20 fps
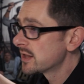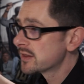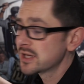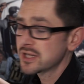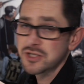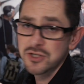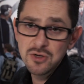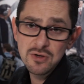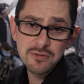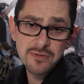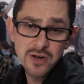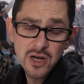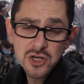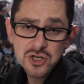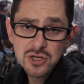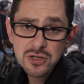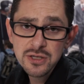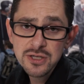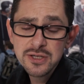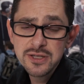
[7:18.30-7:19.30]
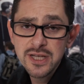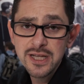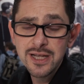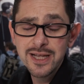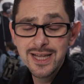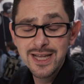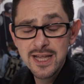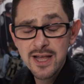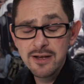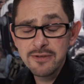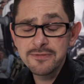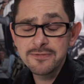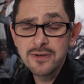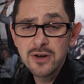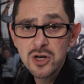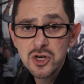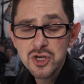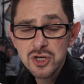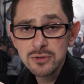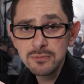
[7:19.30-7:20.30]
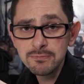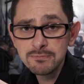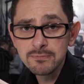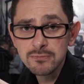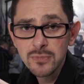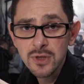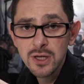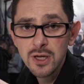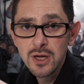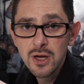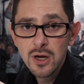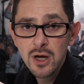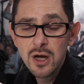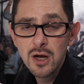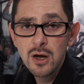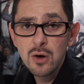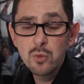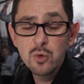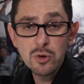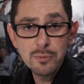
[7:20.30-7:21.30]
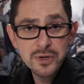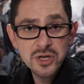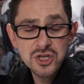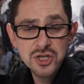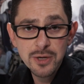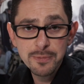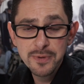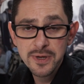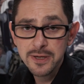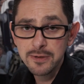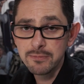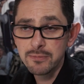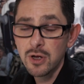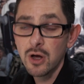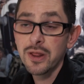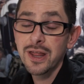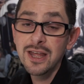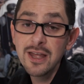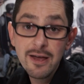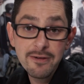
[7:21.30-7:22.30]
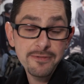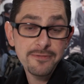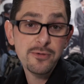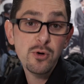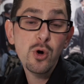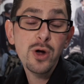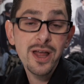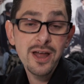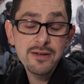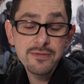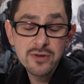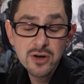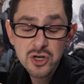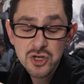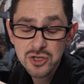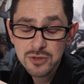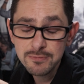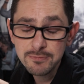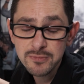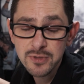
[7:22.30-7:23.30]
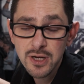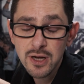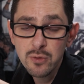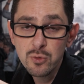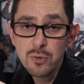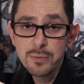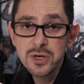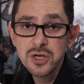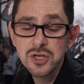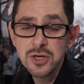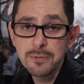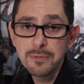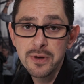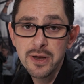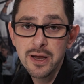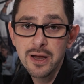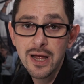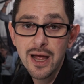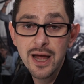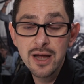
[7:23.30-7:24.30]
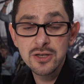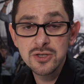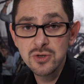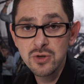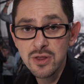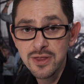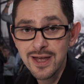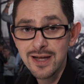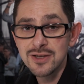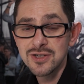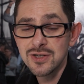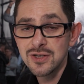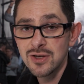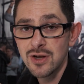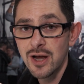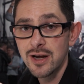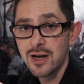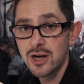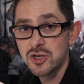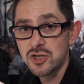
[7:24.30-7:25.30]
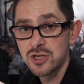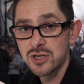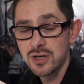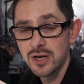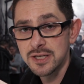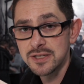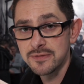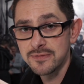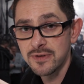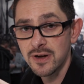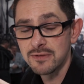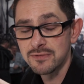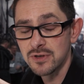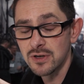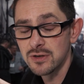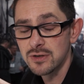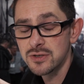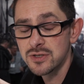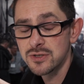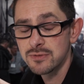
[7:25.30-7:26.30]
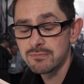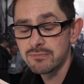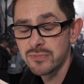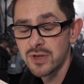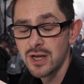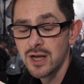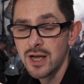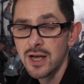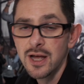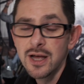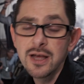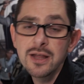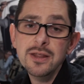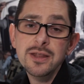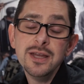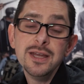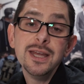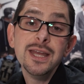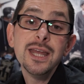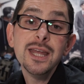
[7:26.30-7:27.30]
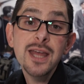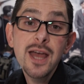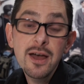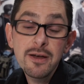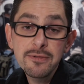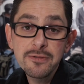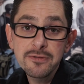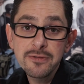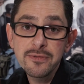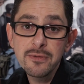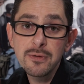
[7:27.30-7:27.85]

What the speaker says: There's two versions. The EF version will be shipping, EF 4K version will be shipping at $2,995. The EF